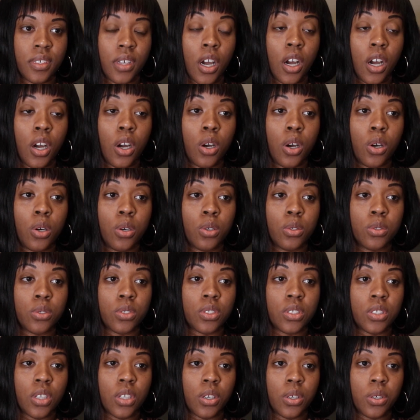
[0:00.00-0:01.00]
Oh,
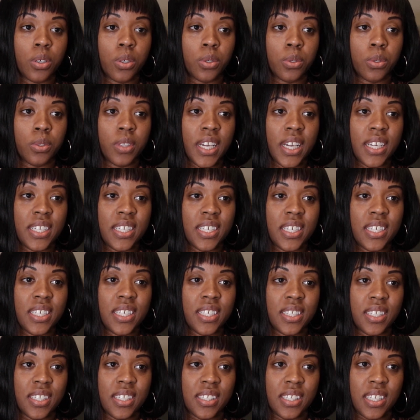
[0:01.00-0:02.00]
so they did
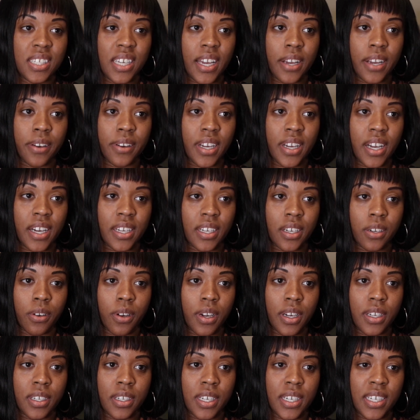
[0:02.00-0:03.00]
get to see Ariana
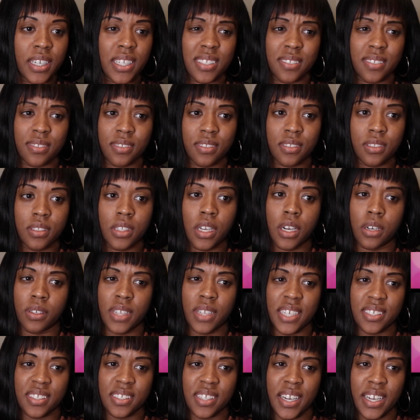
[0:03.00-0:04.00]
Grande. No,
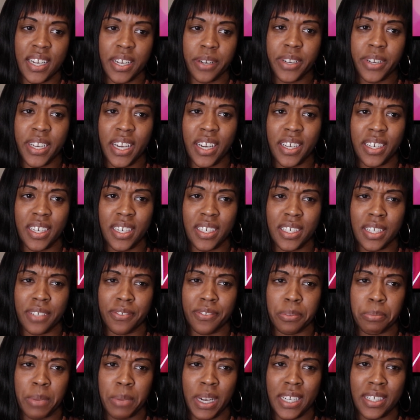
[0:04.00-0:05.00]
that's not Ariana.
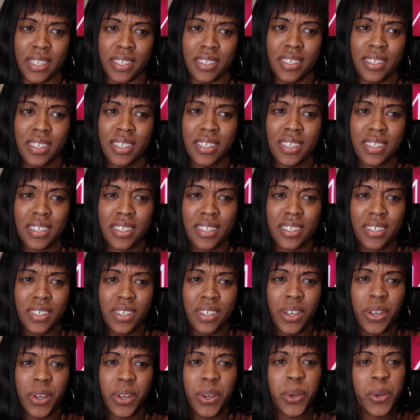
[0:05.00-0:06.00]
Never mind.
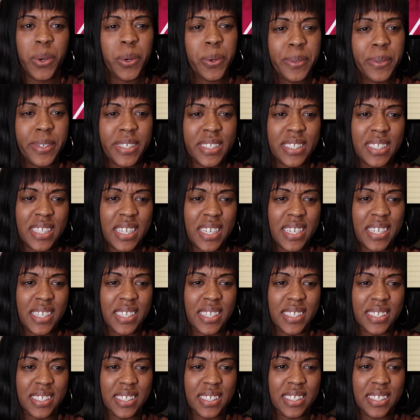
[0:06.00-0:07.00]
Who is
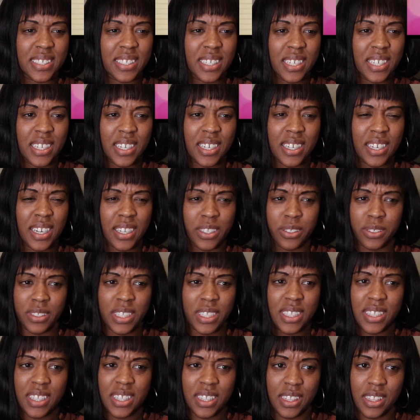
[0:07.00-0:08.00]
this? I don't
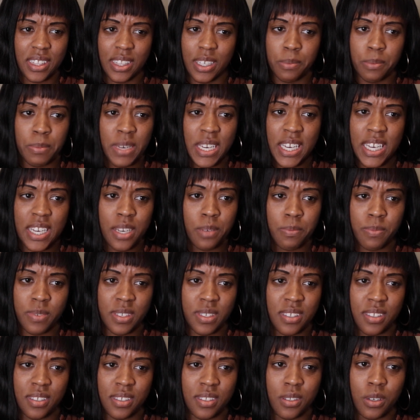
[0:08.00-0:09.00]
think them
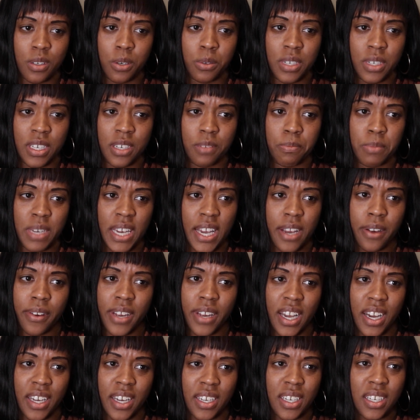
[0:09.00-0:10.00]
hips don't give me
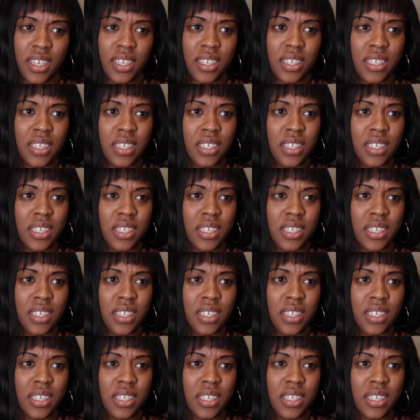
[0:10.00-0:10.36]
Ariana.